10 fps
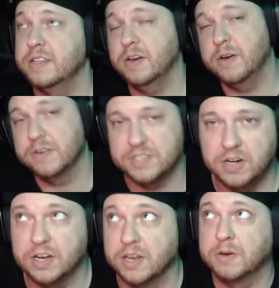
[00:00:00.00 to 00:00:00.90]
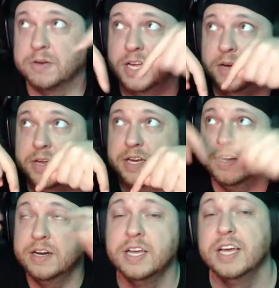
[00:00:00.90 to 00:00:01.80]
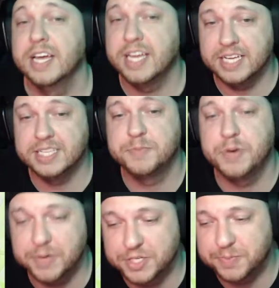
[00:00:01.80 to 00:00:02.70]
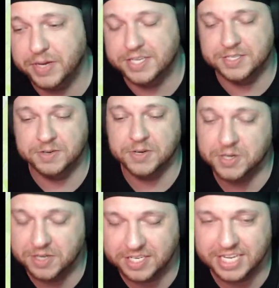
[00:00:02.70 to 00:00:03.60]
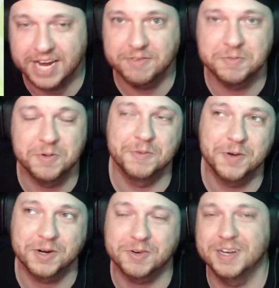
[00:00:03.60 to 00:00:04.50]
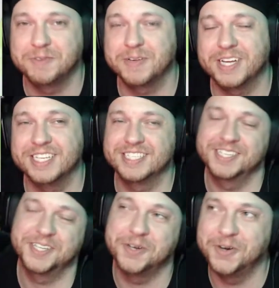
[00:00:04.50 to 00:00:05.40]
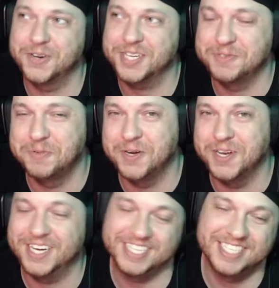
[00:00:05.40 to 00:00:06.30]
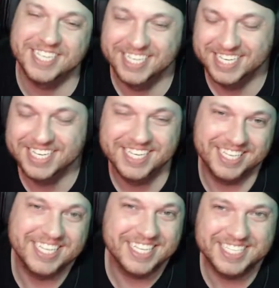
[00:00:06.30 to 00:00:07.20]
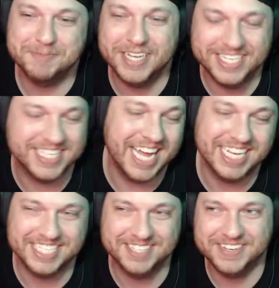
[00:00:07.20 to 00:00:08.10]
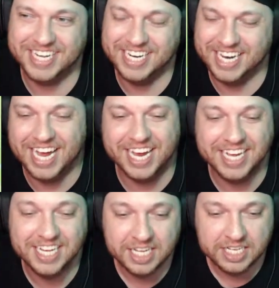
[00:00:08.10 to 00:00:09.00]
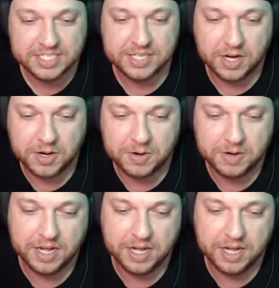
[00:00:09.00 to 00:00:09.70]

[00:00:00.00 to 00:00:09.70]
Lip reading: Lord of Salt logo down here is pretty much based on Gul'dan from World of Warcraft, because, you know, orcs and warlocks, it's my jazz, I'm not gonna lie. So